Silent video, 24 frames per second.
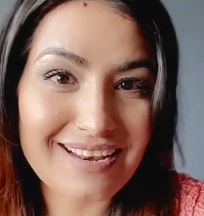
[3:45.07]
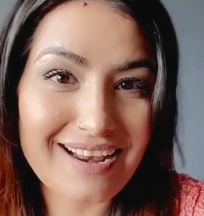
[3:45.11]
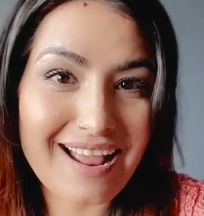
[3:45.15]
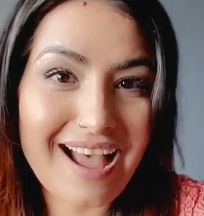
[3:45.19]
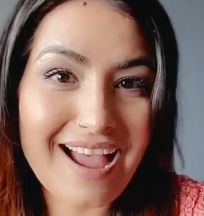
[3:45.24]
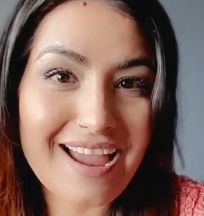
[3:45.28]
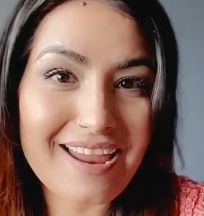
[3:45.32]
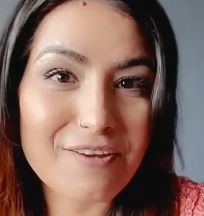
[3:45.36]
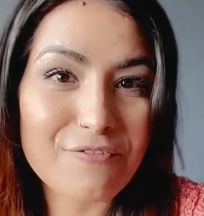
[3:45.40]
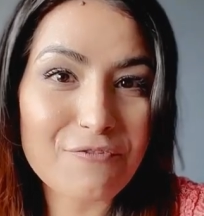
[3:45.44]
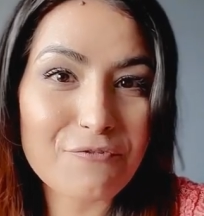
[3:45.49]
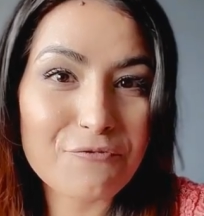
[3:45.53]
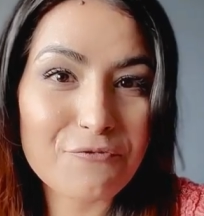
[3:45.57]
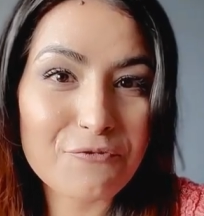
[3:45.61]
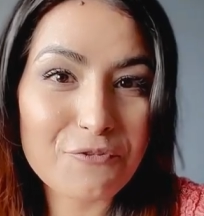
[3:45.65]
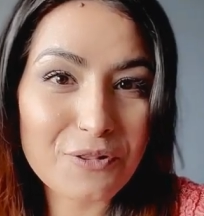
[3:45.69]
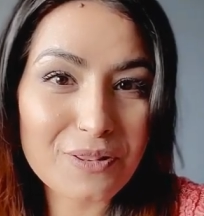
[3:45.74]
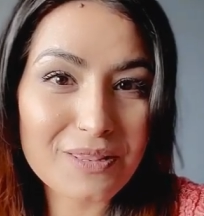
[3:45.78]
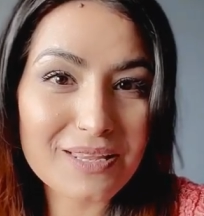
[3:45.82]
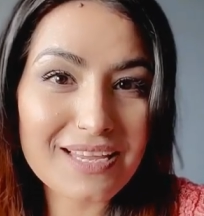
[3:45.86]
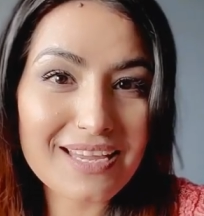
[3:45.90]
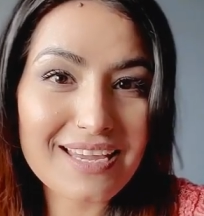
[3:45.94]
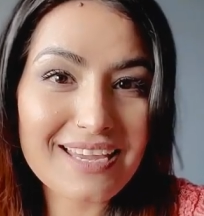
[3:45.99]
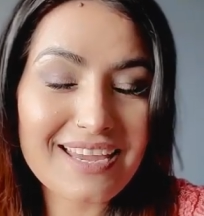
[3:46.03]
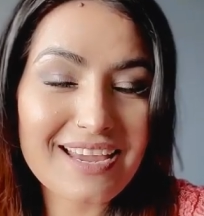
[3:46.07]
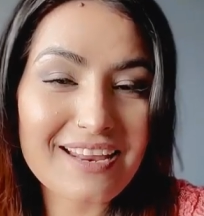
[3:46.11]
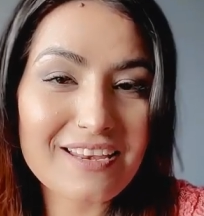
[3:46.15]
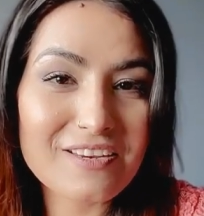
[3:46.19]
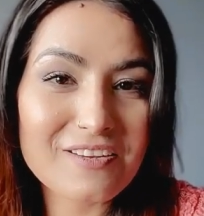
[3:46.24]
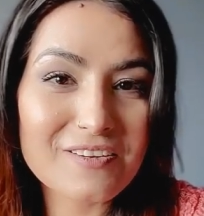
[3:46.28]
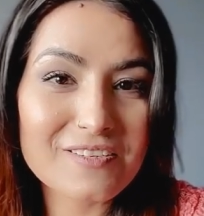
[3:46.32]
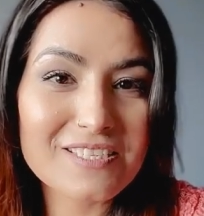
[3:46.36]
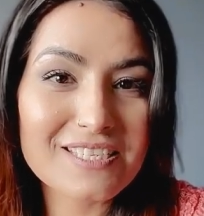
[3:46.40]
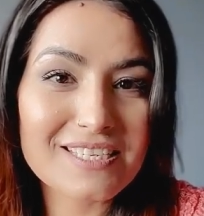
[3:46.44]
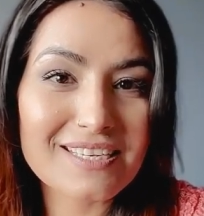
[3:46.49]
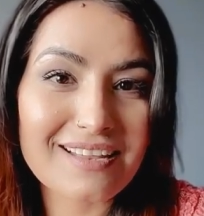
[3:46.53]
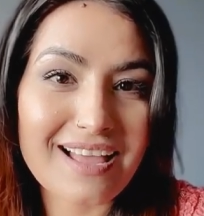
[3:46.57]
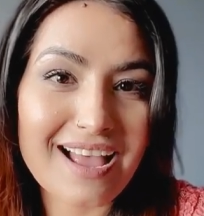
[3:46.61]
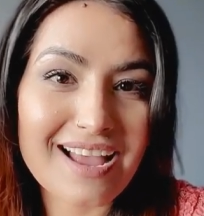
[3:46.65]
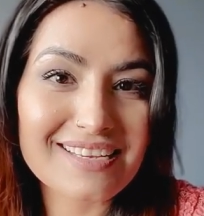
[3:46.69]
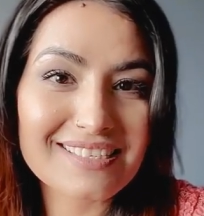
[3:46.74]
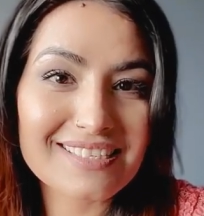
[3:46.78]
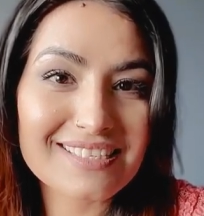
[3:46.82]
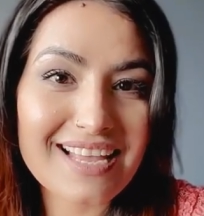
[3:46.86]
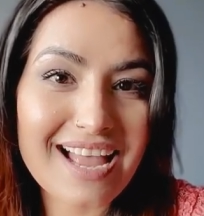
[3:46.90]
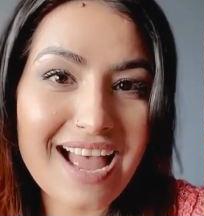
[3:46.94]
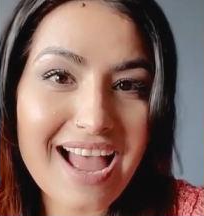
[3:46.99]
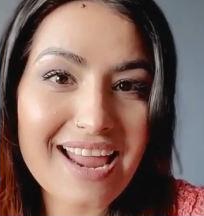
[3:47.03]
I fully can utilize
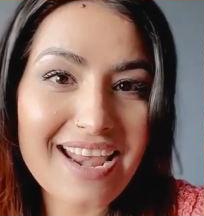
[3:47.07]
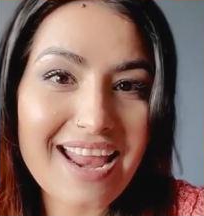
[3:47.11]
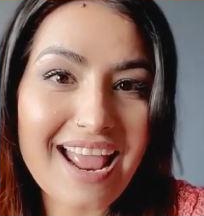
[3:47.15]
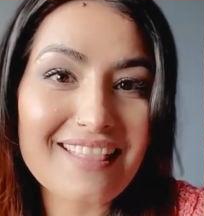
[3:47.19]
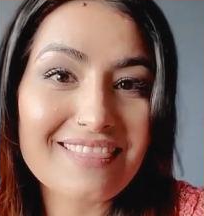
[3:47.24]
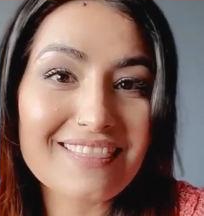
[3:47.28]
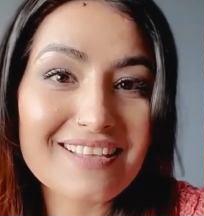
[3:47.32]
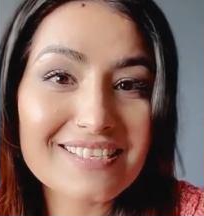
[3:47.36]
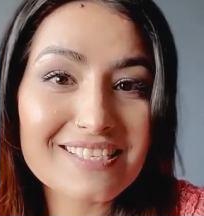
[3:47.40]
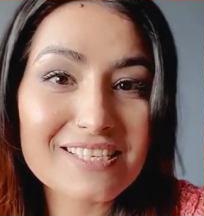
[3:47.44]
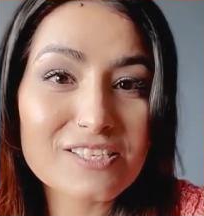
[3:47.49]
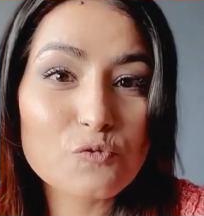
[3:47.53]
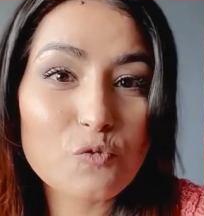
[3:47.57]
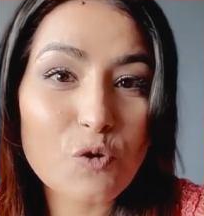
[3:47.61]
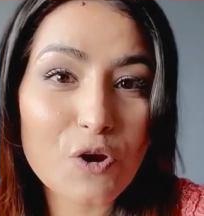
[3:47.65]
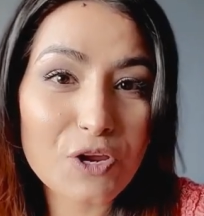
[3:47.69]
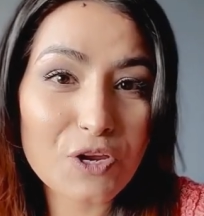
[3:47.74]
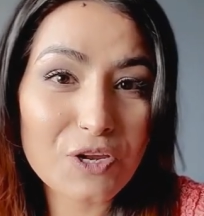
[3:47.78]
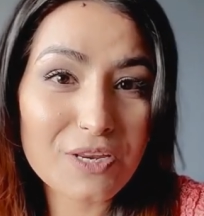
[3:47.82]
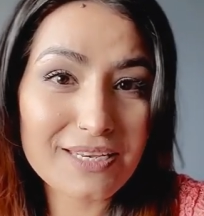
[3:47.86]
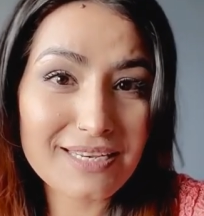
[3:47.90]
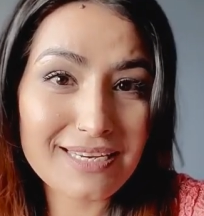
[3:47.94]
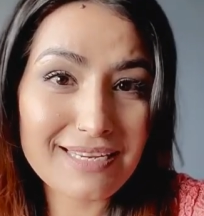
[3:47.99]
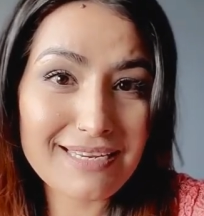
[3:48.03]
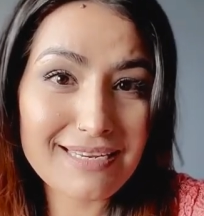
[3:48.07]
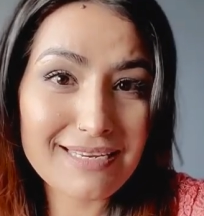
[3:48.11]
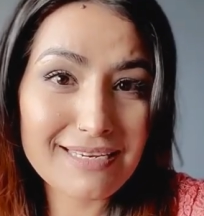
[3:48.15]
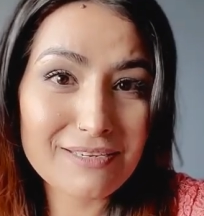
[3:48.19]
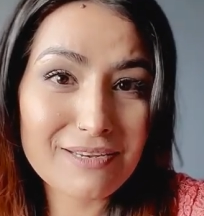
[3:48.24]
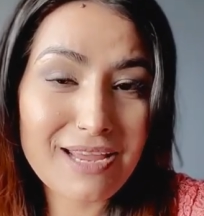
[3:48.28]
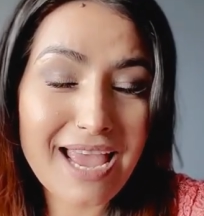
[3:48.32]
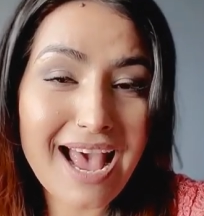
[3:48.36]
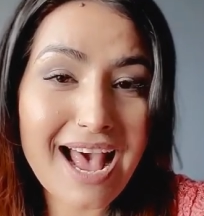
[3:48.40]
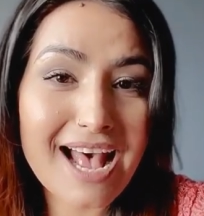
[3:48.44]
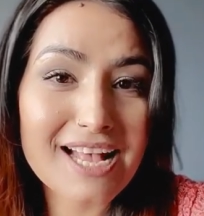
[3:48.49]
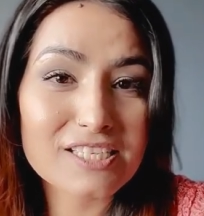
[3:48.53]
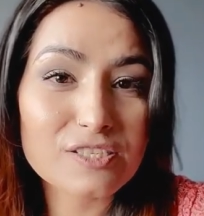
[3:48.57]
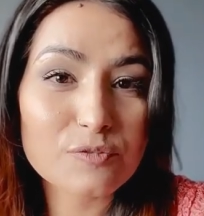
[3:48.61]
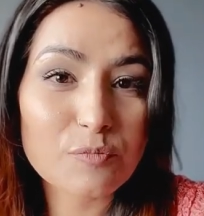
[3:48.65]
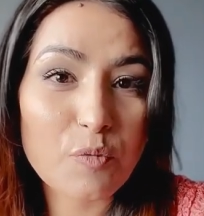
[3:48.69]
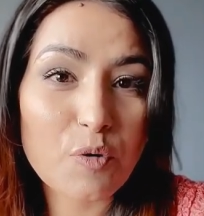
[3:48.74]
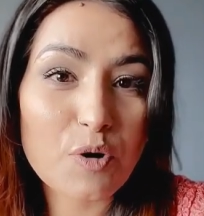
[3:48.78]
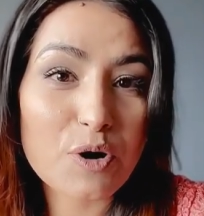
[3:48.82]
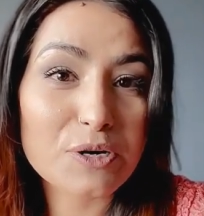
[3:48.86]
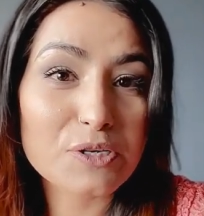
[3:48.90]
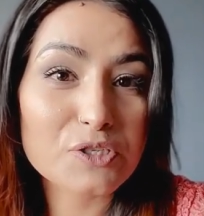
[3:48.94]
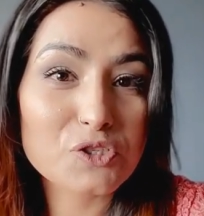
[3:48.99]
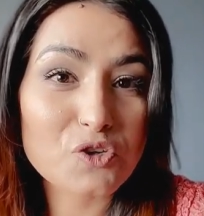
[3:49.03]
that, and this is what you need as
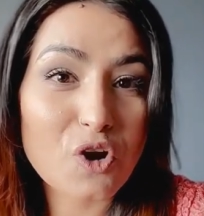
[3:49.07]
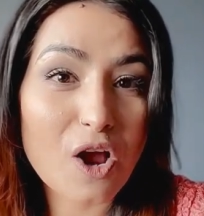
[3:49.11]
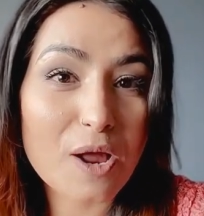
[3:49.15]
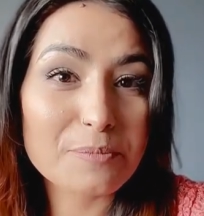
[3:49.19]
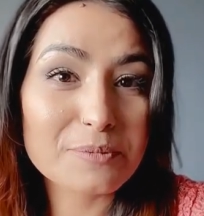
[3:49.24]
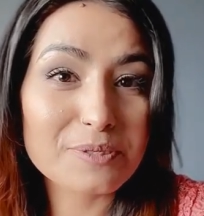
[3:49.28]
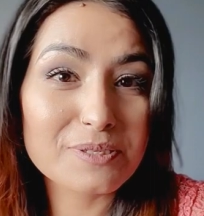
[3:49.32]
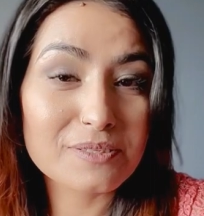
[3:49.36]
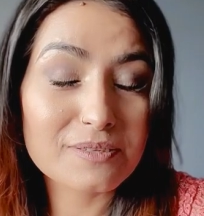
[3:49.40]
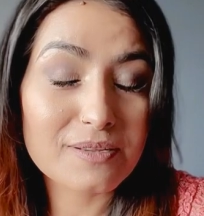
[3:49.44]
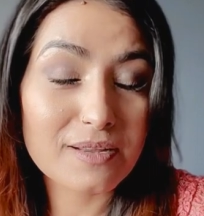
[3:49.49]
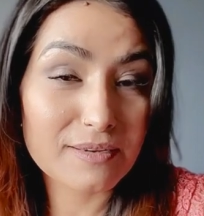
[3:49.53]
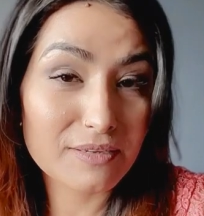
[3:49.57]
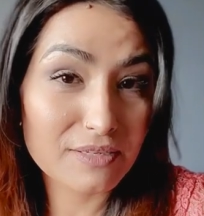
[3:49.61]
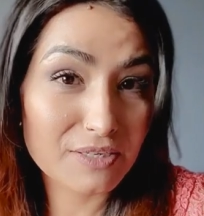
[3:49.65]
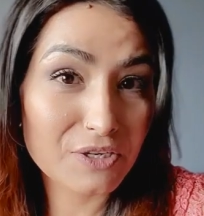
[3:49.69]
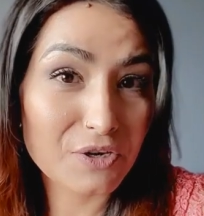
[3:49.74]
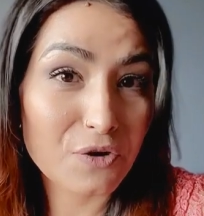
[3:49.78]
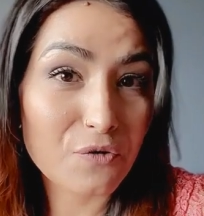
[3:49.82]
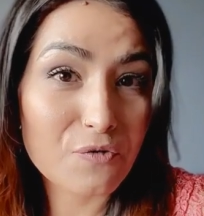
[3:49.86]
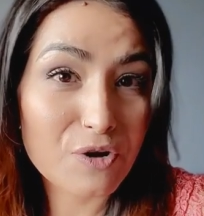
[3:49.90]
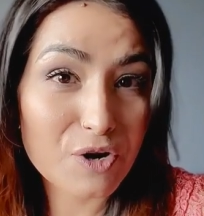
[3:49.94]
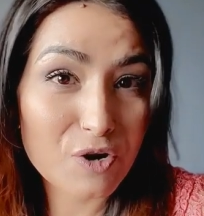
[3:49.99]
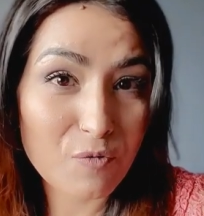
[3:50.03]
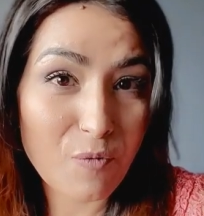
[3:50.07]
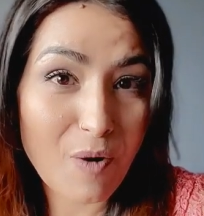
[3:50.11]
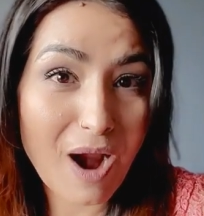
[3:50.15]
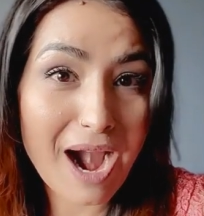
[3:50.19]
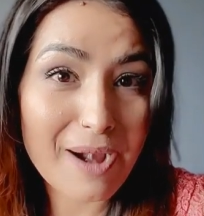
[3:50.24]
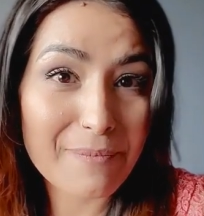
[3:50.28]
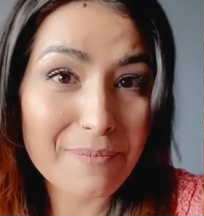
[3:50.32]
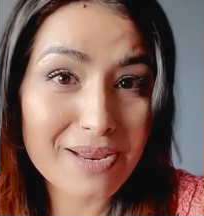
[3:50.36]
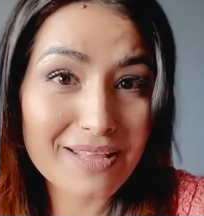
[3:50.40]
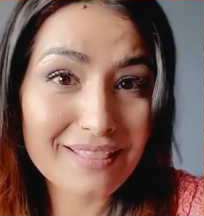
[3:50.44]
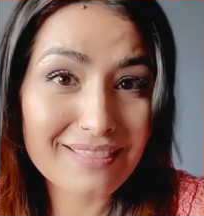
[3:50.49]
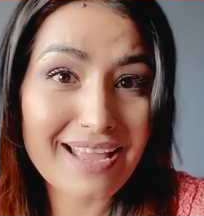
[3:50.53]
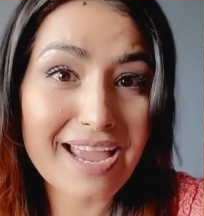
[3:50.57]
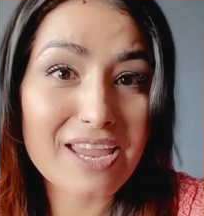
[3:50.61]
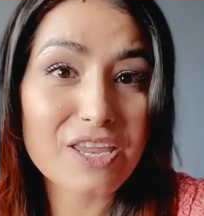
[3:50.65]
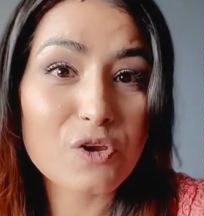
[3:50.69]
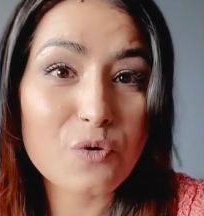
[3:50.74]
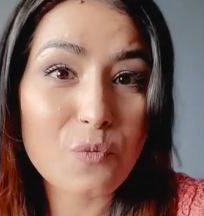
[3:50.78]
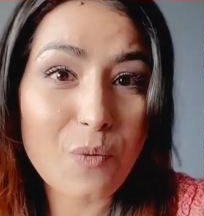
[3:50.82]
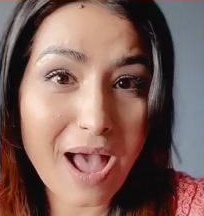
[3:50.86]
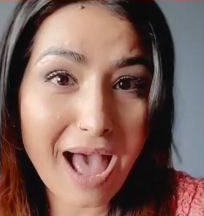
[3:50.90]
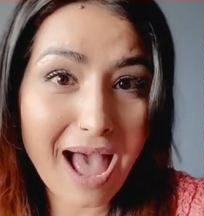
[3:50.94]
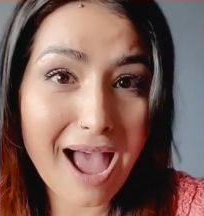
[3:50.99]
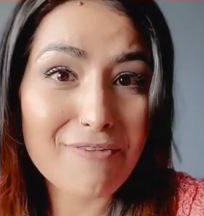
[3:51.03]
per a job requirement that you
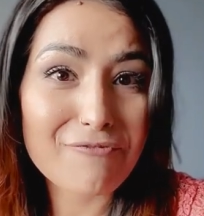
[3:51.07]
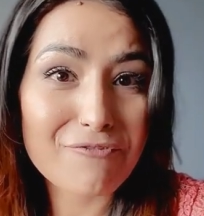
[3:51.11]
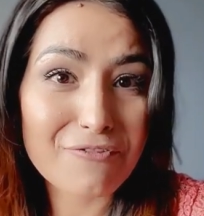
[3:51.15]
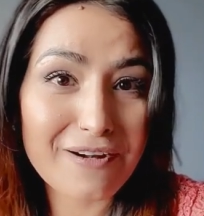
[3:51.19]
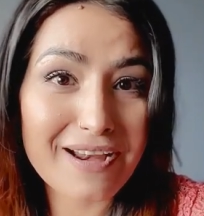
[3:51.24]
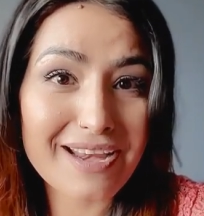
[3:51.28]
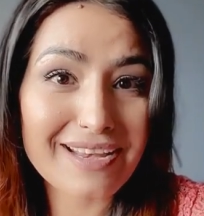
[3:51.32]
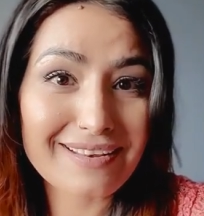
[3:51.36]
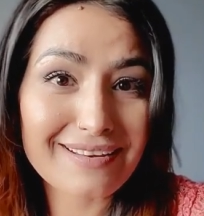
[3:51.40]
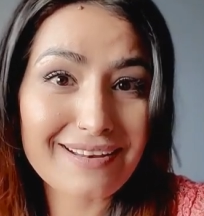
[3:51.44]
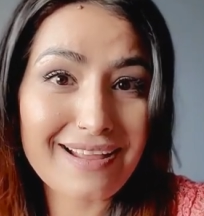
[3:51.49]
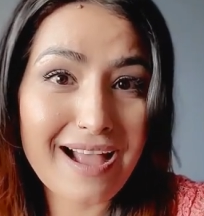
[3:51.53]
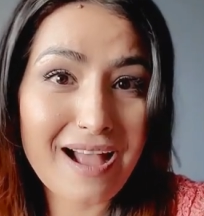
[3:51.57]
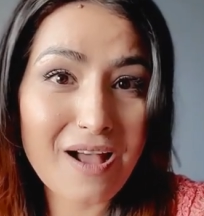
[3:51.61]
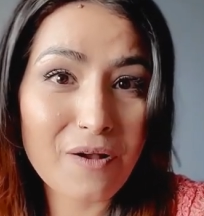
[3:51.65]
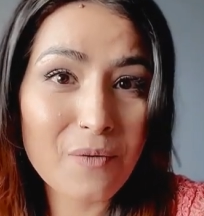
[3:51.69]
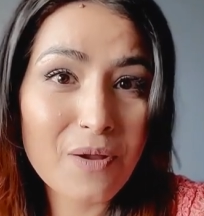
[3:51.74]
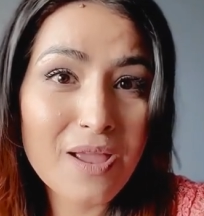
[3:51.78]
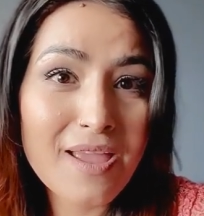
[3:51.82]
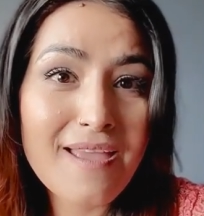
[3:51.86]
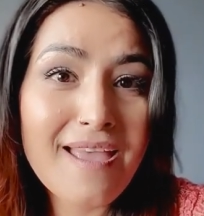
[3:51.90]
have right now.